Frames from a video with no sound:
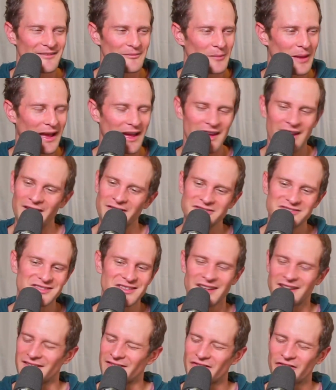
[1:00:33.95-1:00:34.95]
man, it was
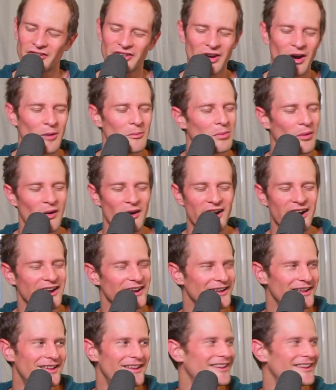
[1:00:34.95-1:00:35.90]
like so boring.